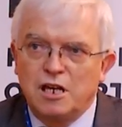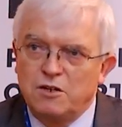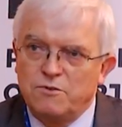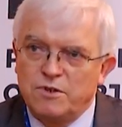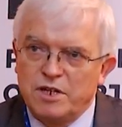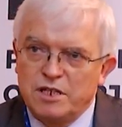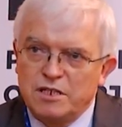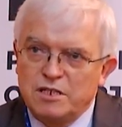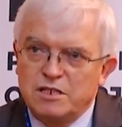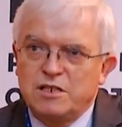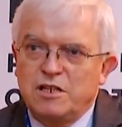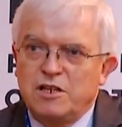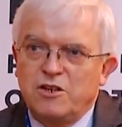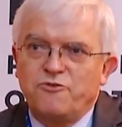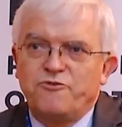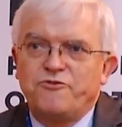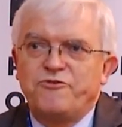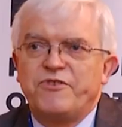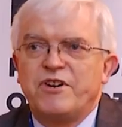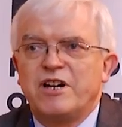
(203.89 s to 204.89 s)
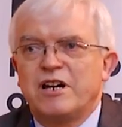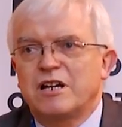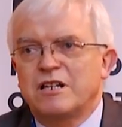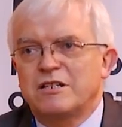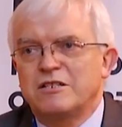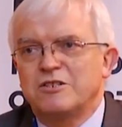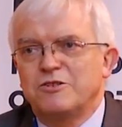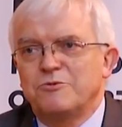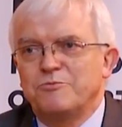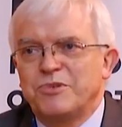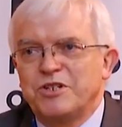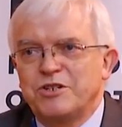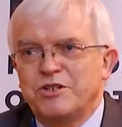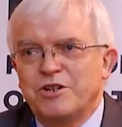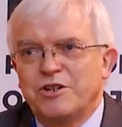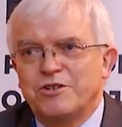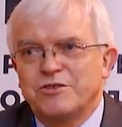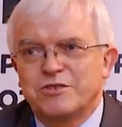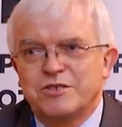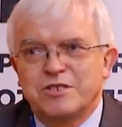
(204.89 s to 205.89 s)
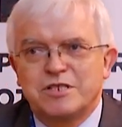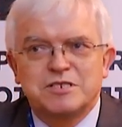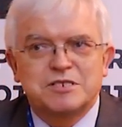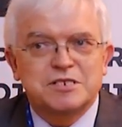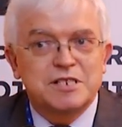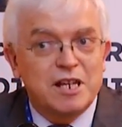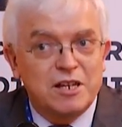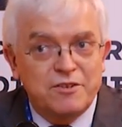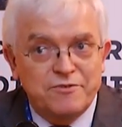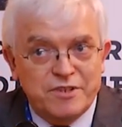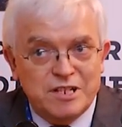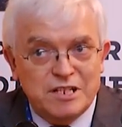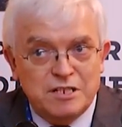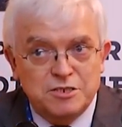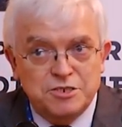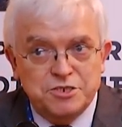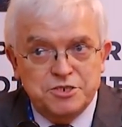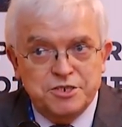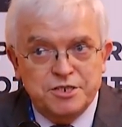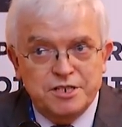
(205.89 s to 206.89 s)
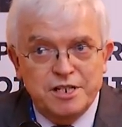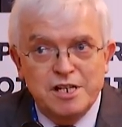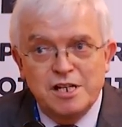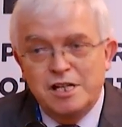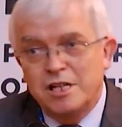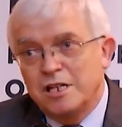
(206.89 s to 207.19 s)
went far beyond this average.